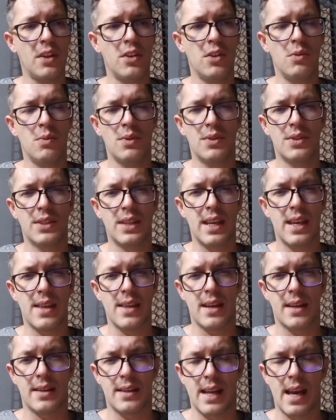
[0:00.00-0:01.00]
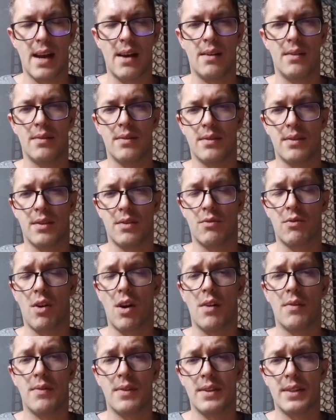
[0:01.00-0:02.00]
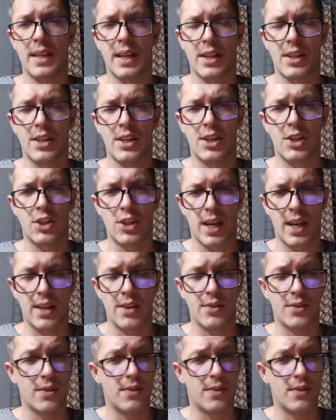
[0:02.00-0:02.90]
you will see that now the graph has actually changed.